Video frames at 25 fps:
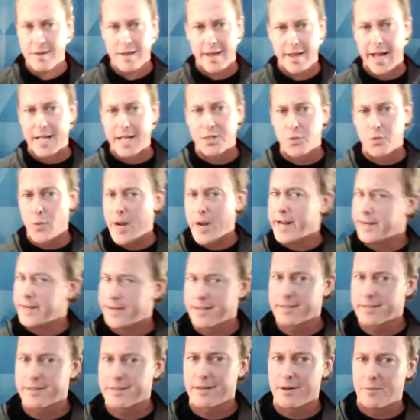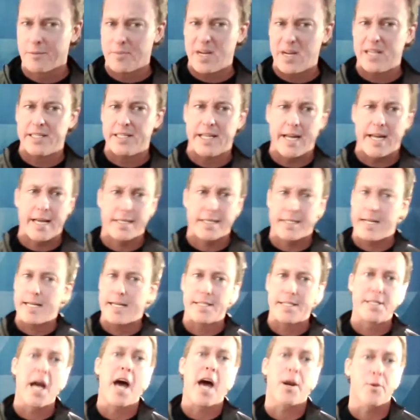that's weakness. PTSD
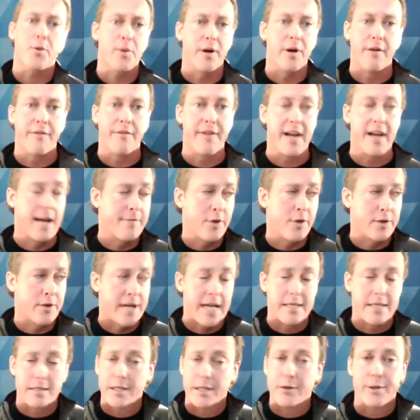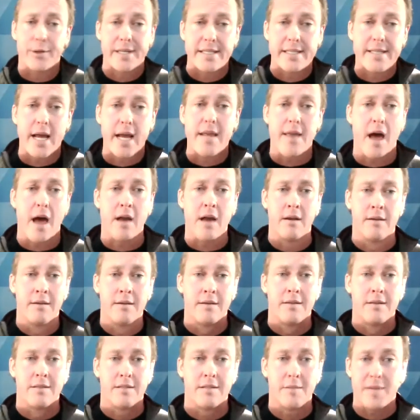is not a real thing. I've heard guys literally say that.
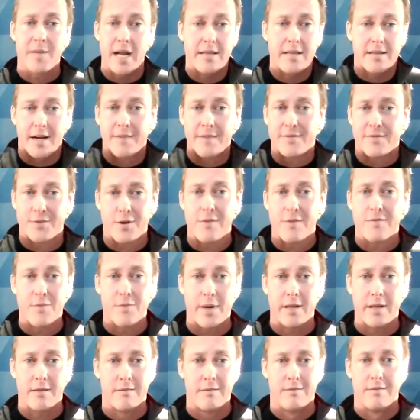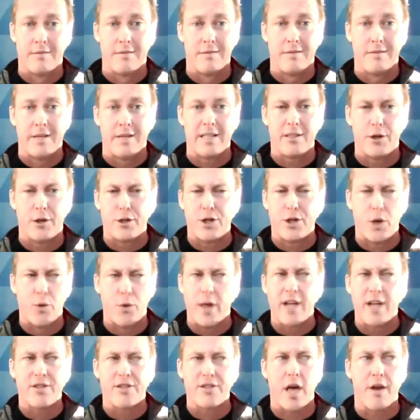Some guys that I've served with, they really say, well,
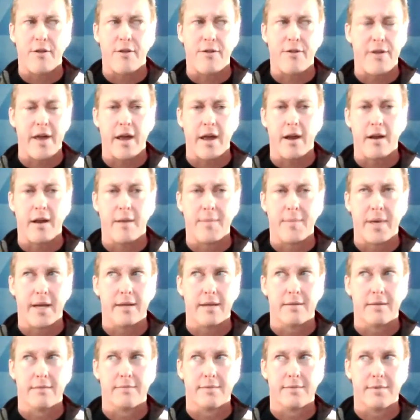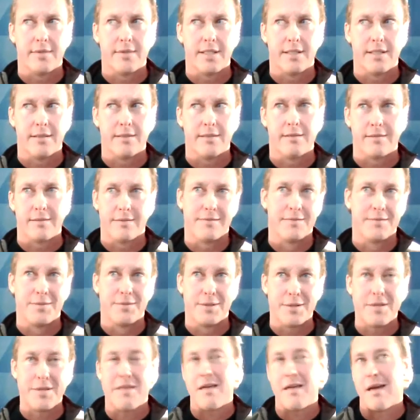that's not a thing. I'm like,
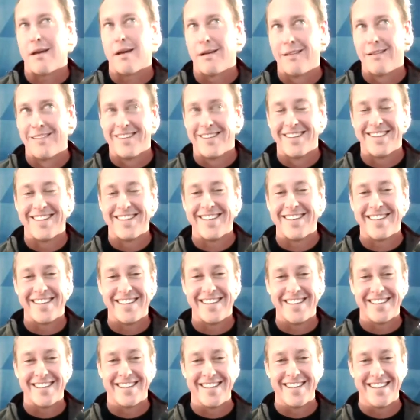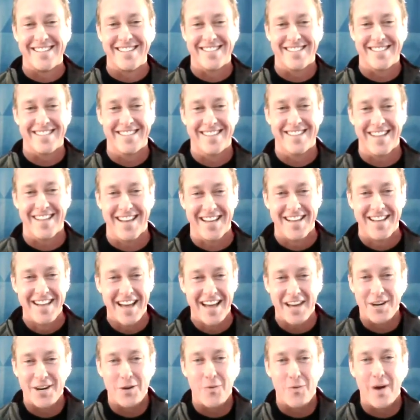thing. It's like, I
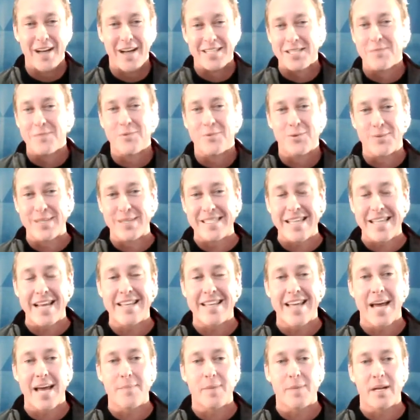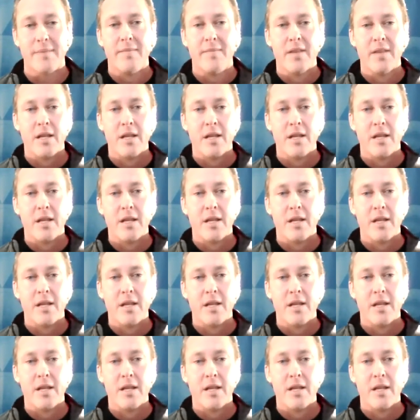don't know why someone would say that, but